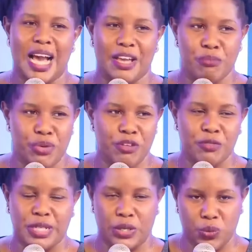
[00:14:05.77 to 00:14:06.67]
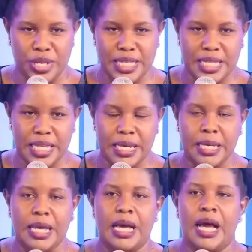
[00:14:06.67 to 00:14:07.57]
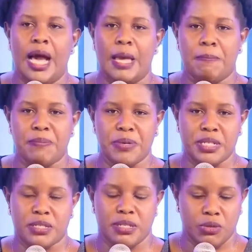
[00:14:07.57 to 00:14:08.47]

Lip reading: I braved and went there. I picked,